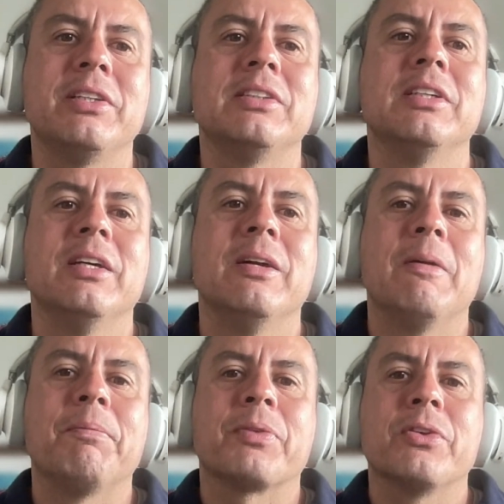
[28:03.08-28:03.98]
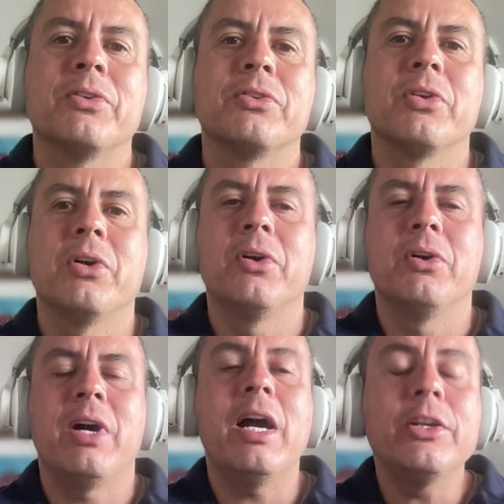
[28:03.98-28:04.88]
it.
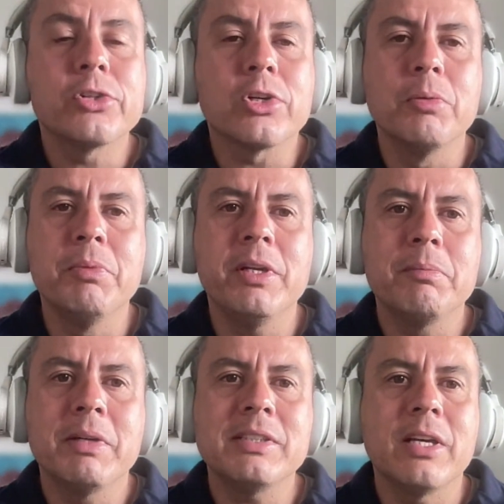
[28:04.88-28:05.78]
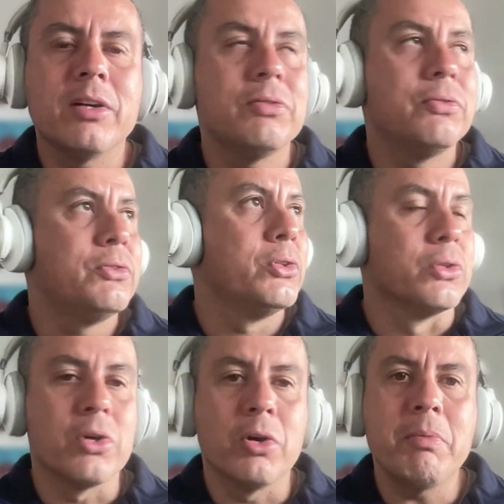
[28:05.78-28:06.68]
So I had to commit myself
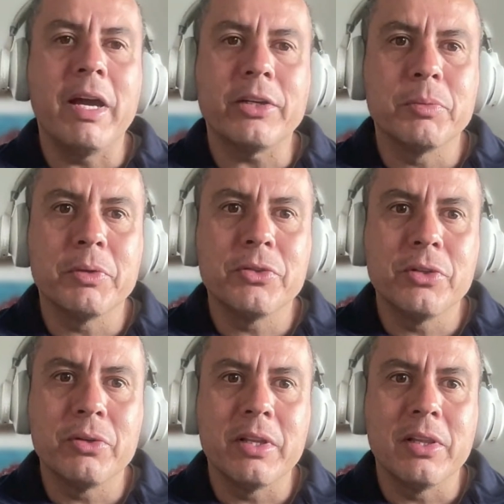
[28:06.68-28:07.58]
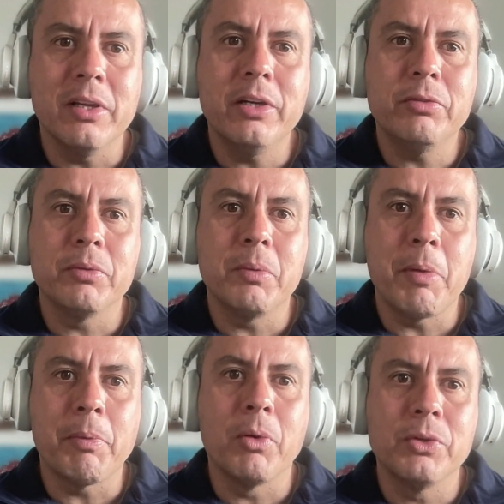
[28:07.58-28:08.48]
to go back to Brazil and learn from the
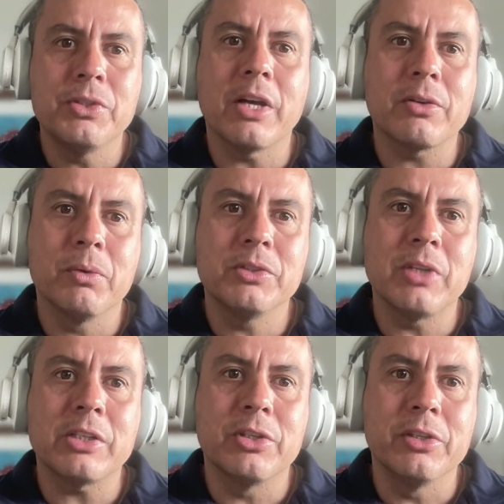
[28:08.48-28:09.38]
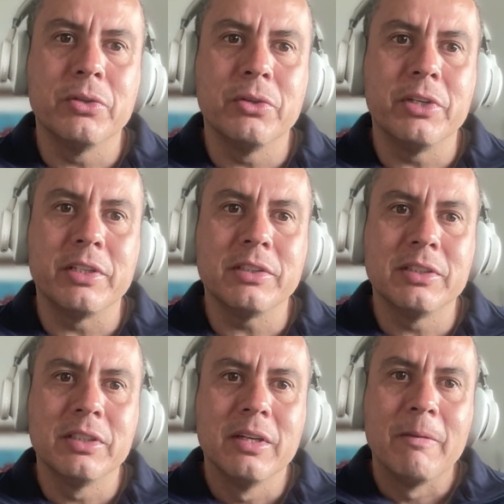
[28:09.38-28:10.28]
people who was actually doing it.
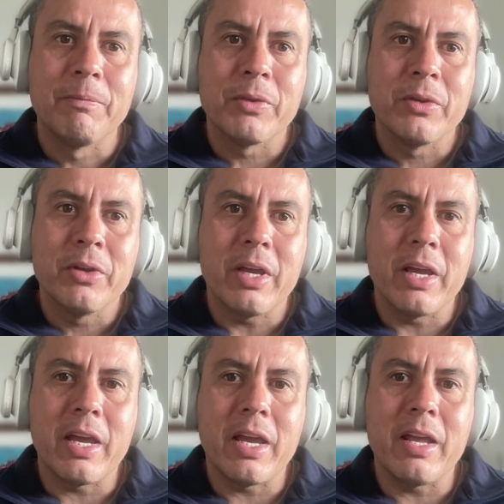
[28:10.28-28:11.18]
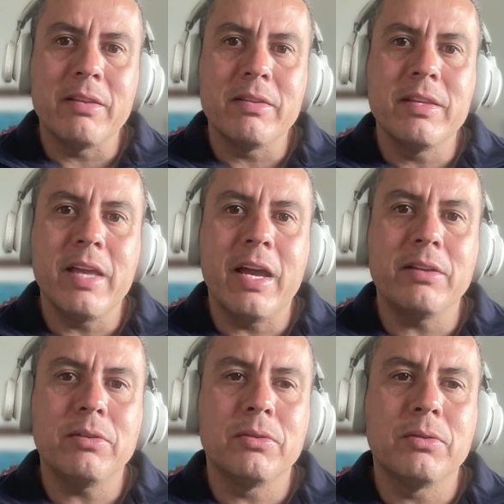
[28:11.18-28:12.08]
And
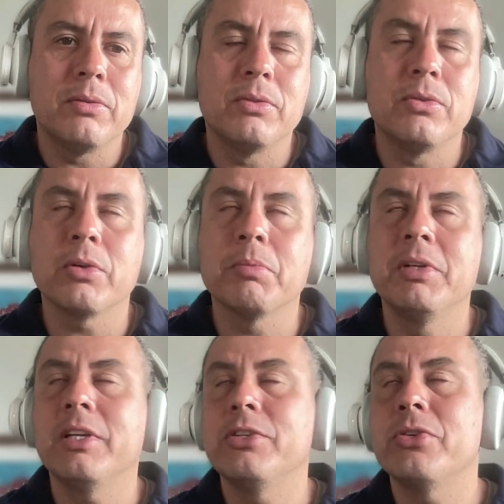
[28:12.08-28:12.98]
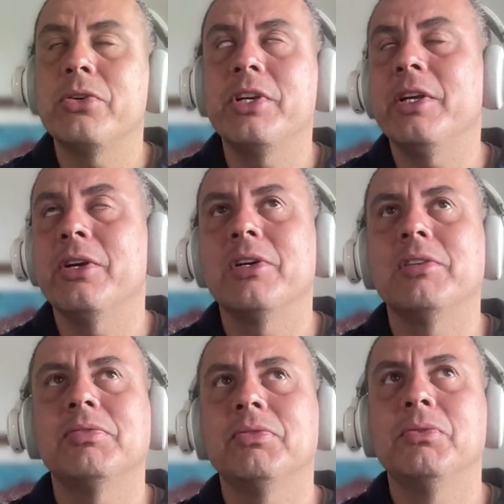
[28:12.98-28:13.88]
that took me in a journey
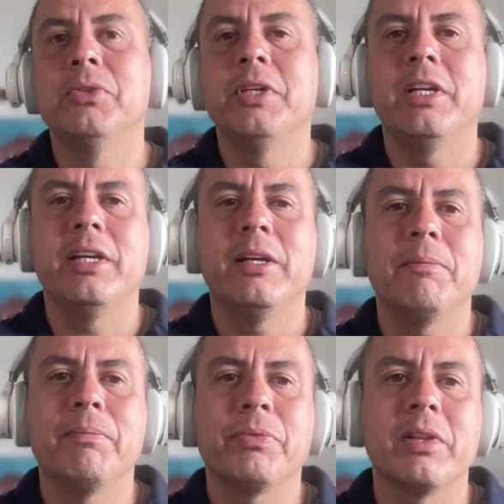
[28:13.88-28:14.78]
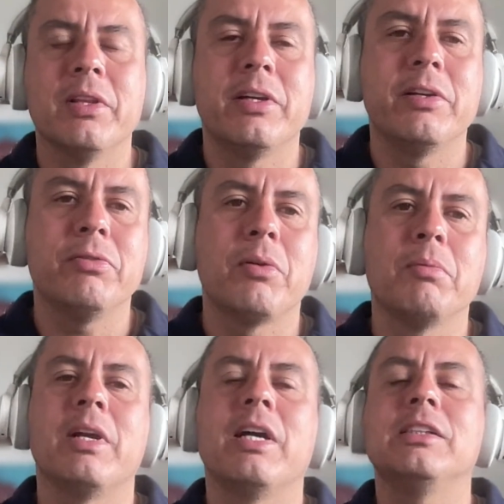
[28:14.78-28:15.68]
of really learning
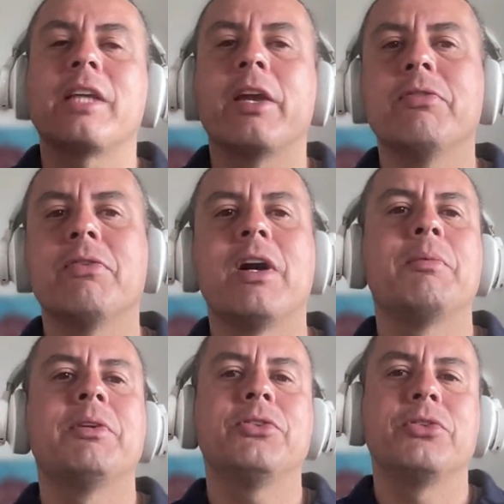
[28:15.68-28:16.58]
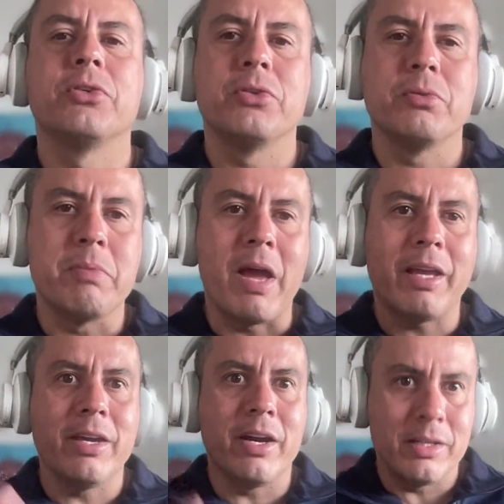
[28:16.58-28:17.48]
from large scale farmers to
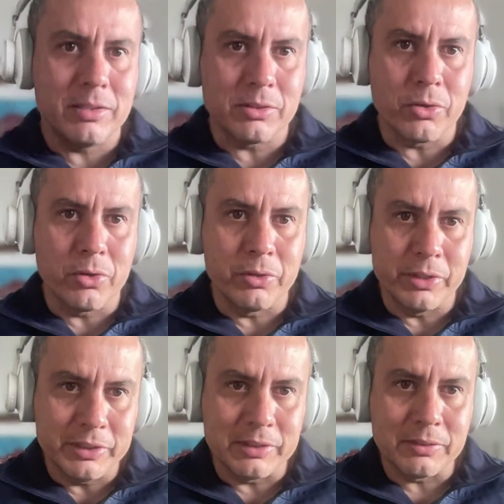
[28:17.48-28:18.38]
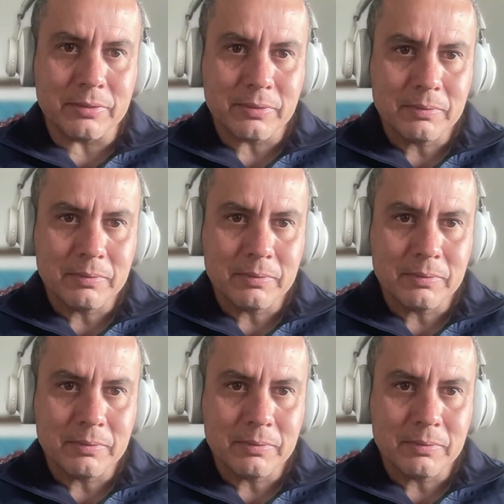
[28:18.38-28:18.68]
backyard growers,